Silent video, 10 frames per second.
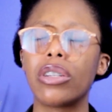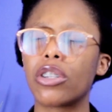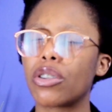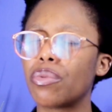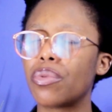
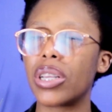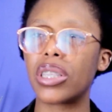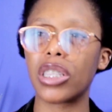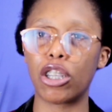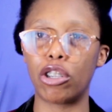Just
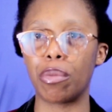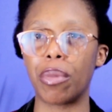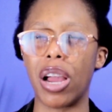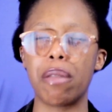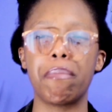reset your
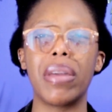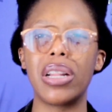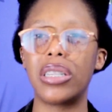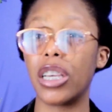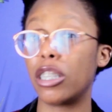mind,
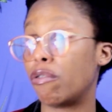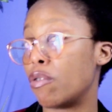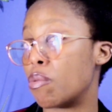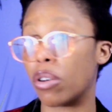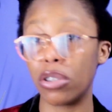meditate
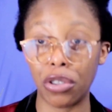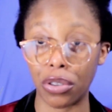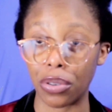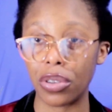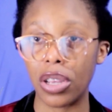if you want
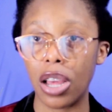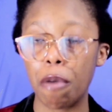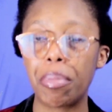to,